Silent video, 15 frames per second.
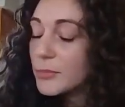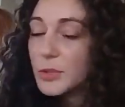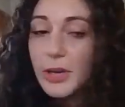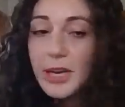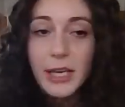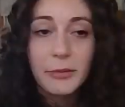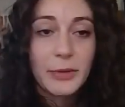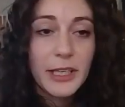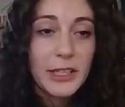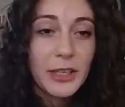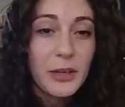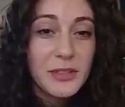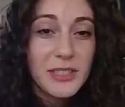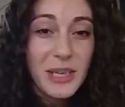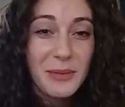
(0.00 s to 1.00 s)
do handwritten
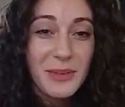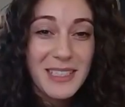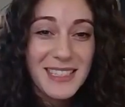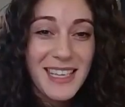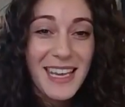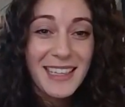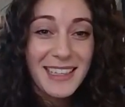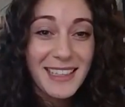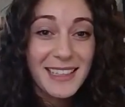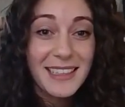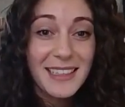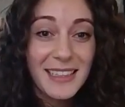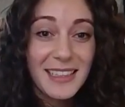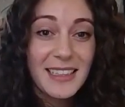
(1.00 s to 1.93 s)
notes that we scan in?